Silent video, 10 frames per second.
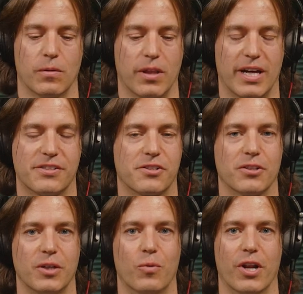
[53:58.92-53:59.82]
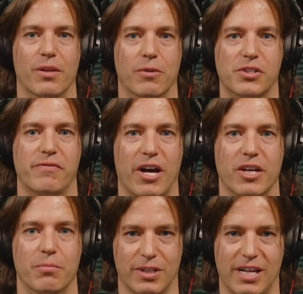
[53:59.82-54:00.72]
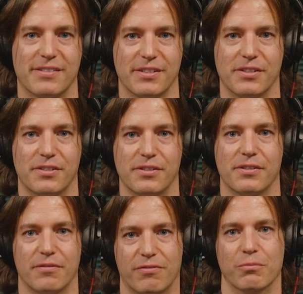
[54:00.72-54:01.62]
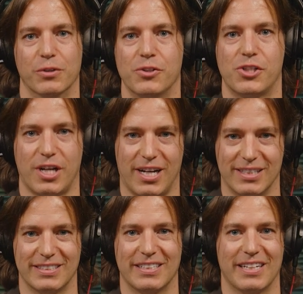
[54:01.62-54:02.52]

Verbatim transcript: Well, that's certainly one of the most valuable lessons from Moonshot,